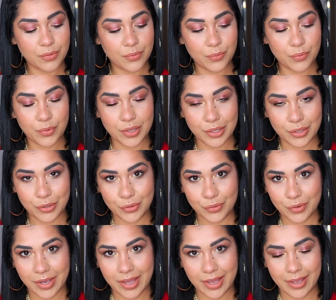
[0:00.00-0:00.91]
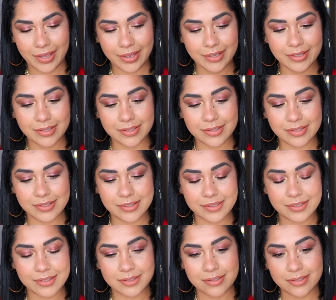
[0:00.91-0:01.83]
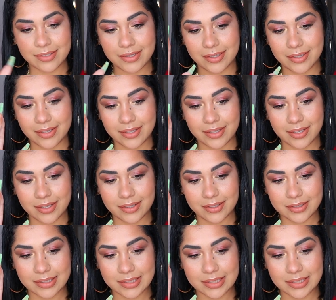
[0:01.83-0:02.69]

with you guys. Look at that,